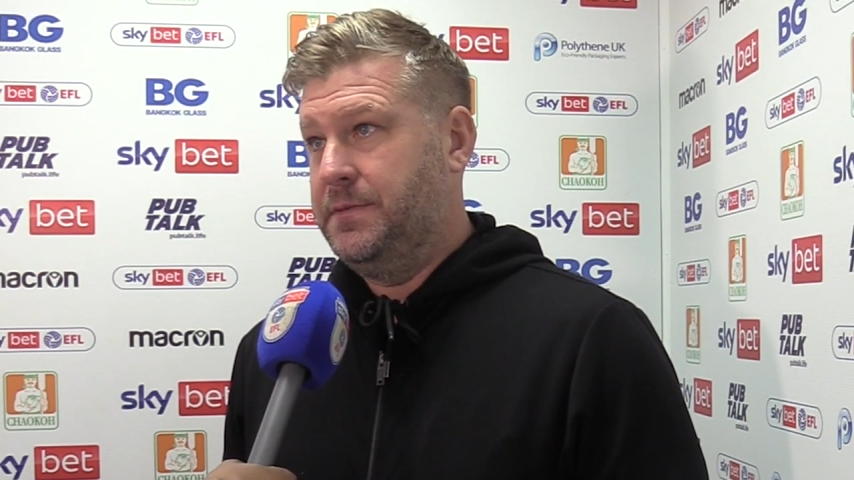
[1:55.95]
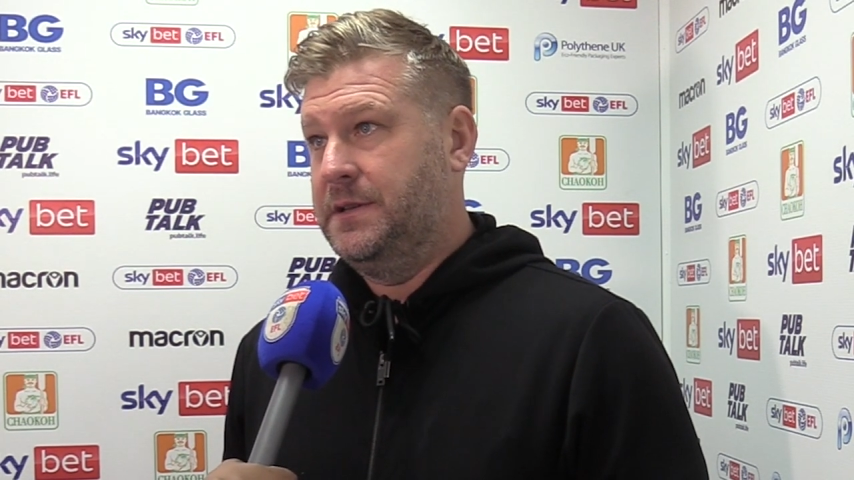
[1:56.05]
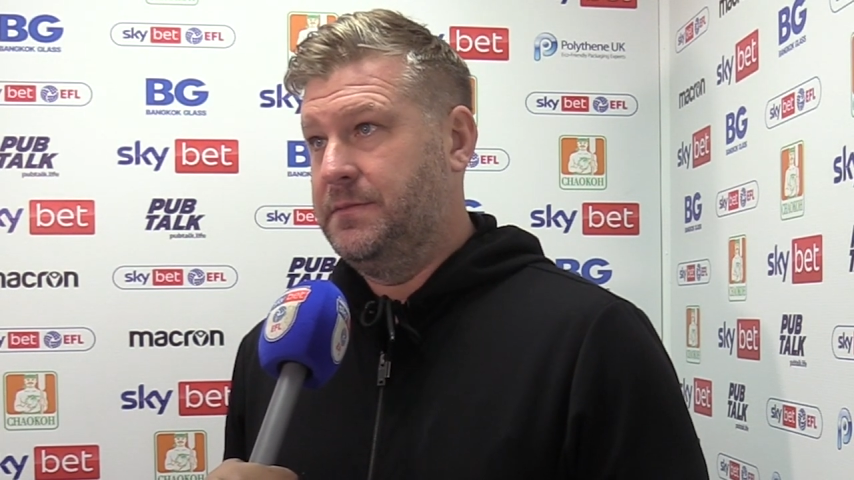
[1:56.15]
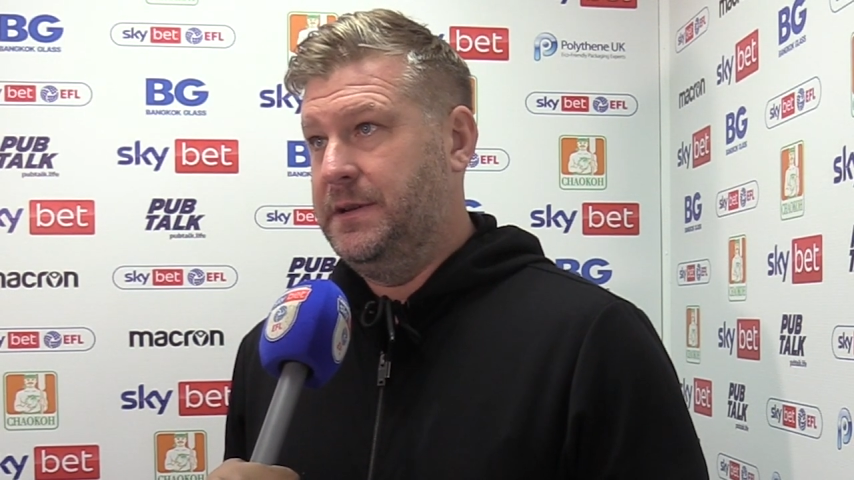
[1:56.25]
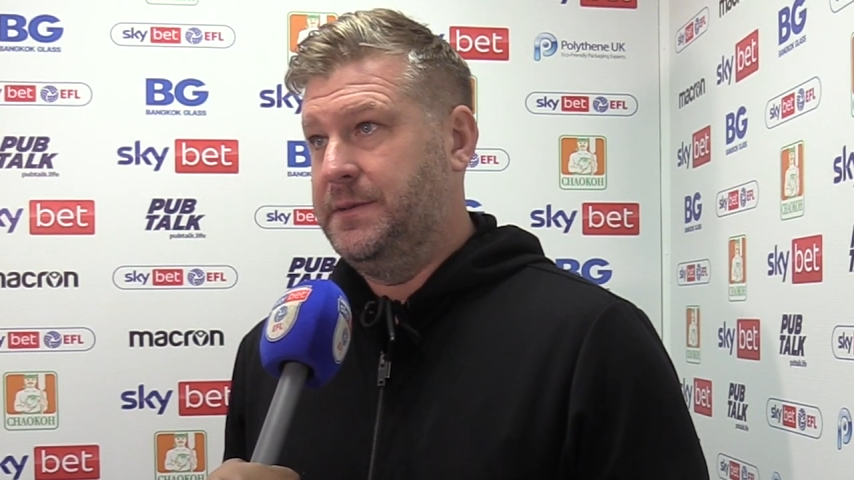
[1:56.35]

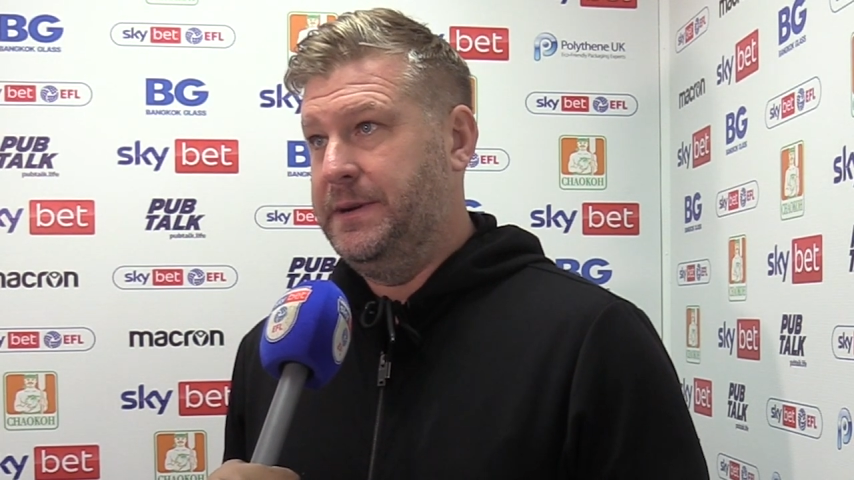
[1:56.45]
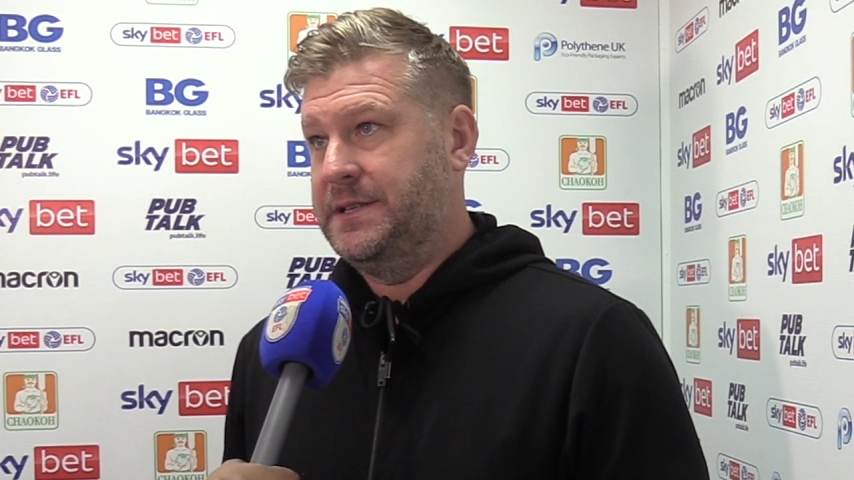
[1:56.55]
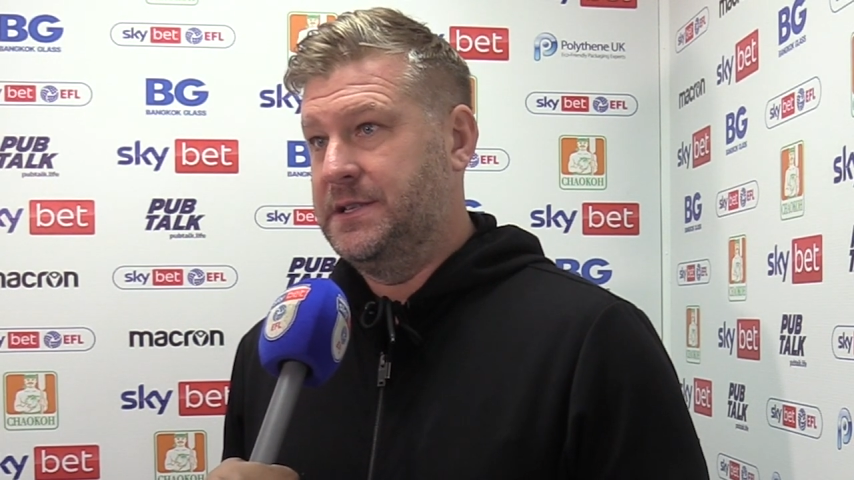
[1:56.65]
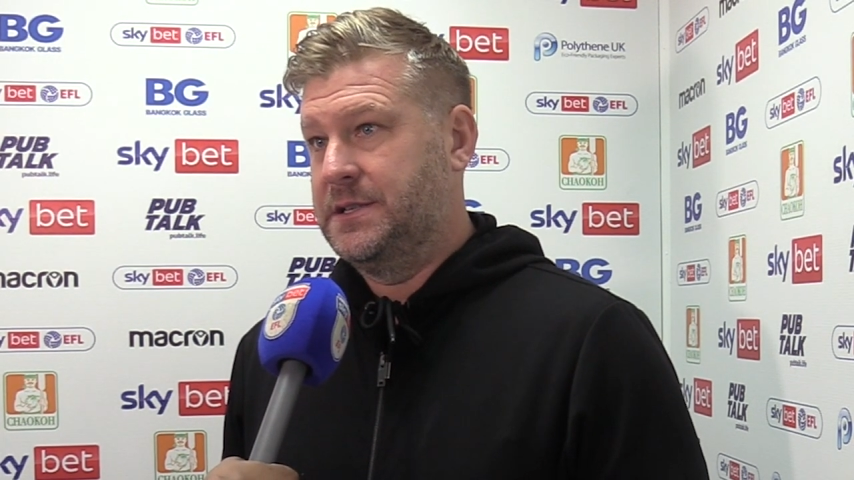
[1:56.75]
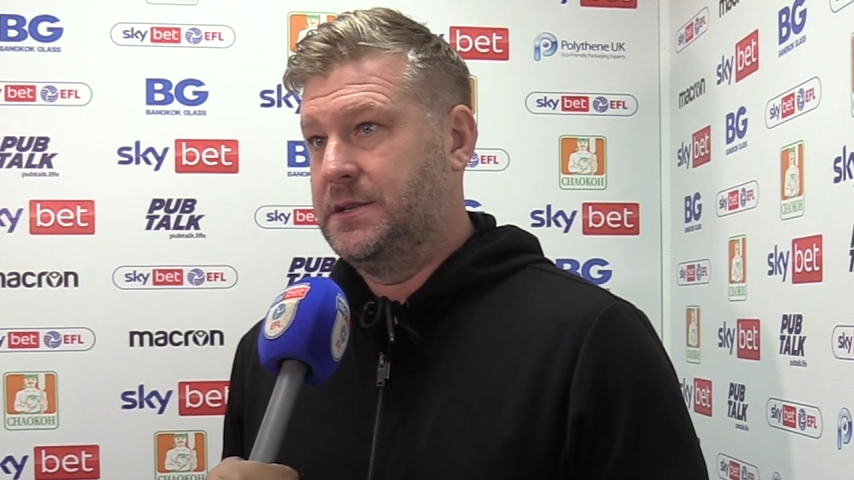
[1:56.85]
it's
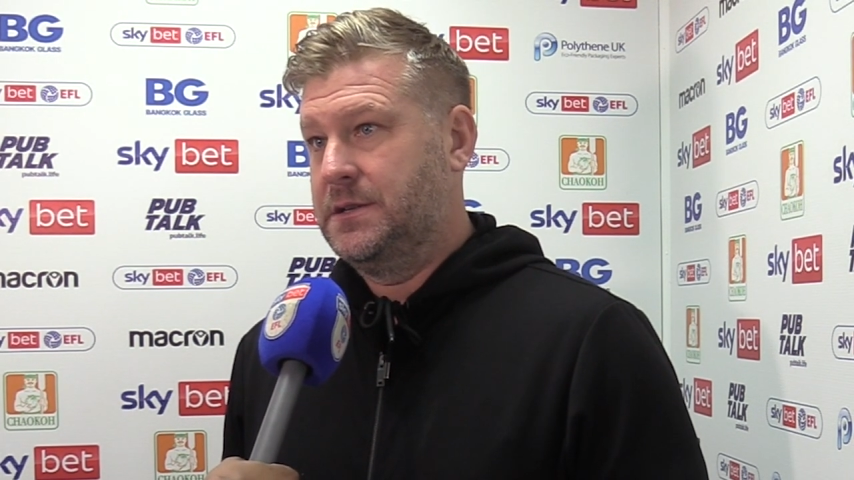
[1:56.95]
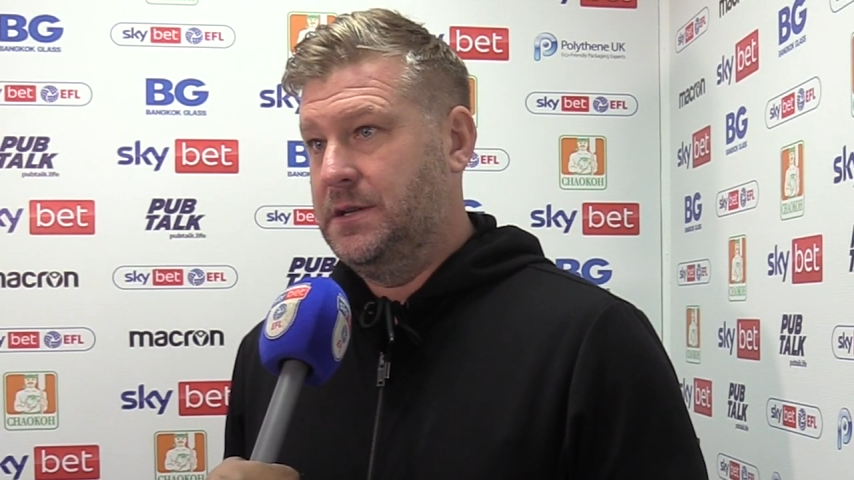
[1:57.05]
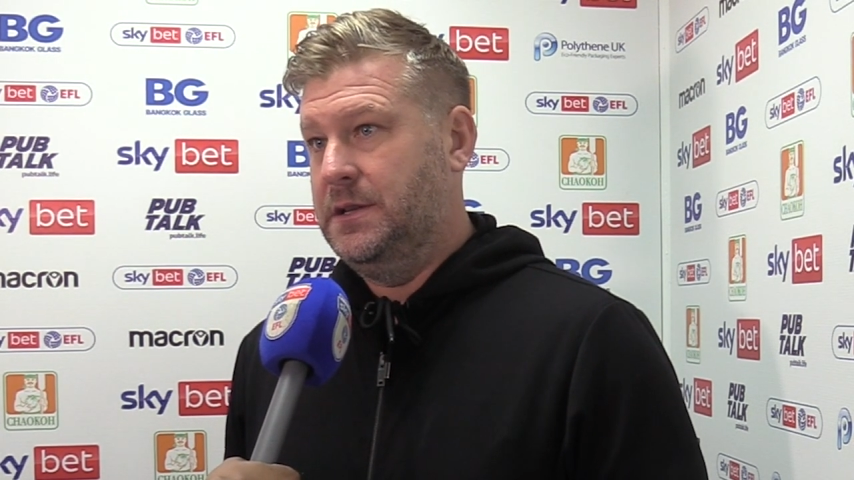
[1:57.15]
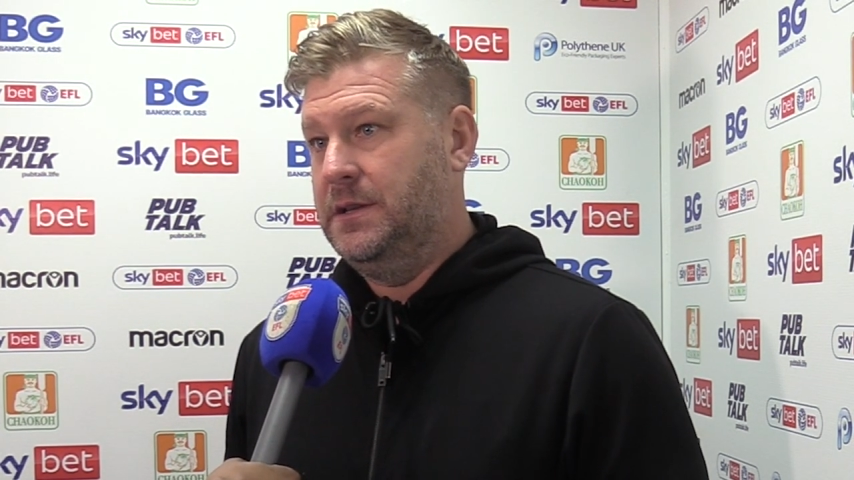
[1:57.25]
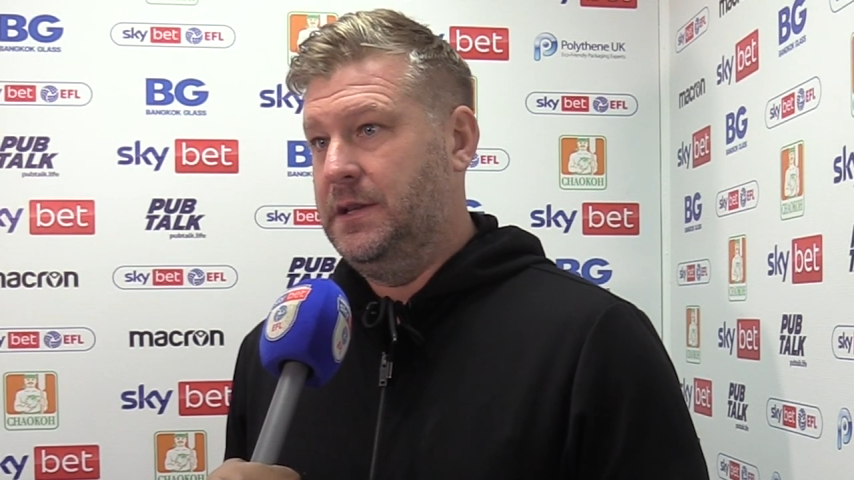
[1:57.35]
bitters
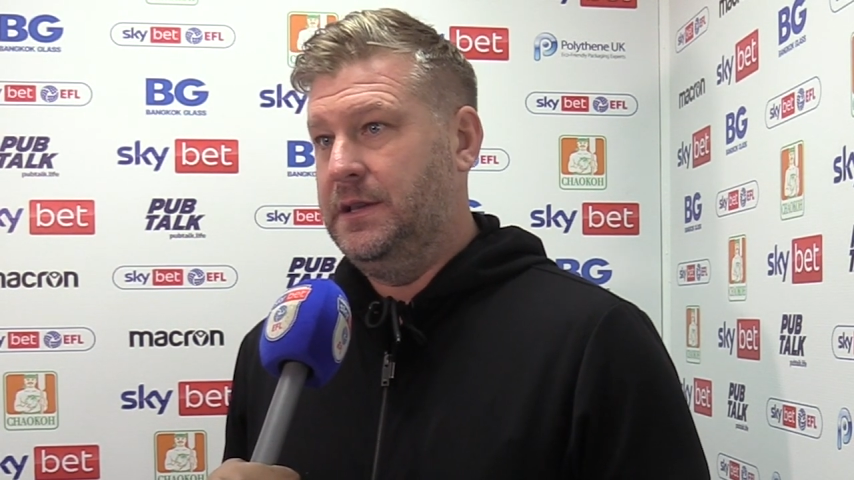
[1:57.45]
in